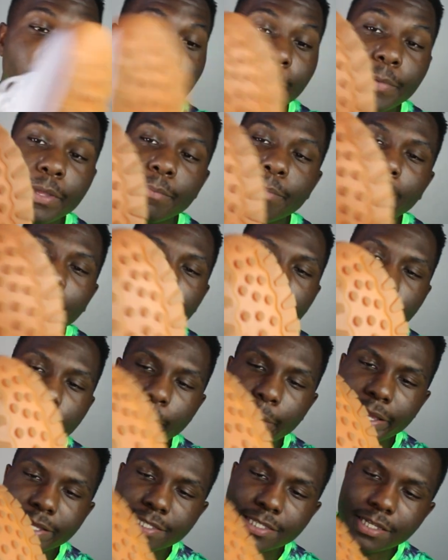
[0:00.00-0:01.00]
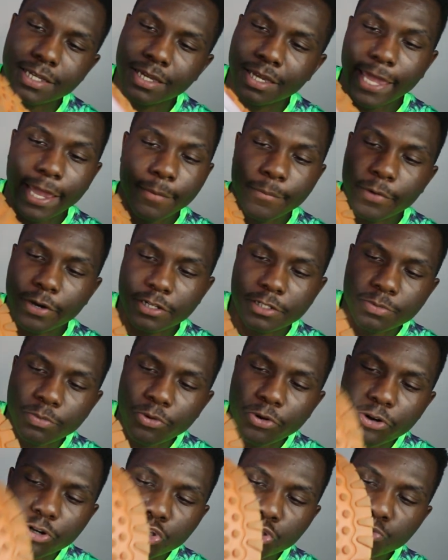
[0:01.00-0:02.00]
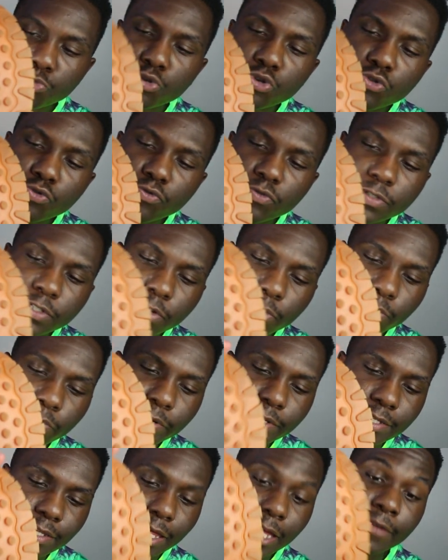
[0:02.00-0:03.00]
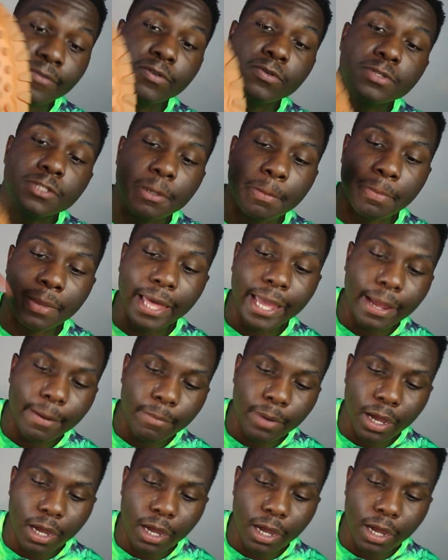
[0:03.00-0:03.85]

gummy bottom makes it that much more smooth for some reason like if it was a black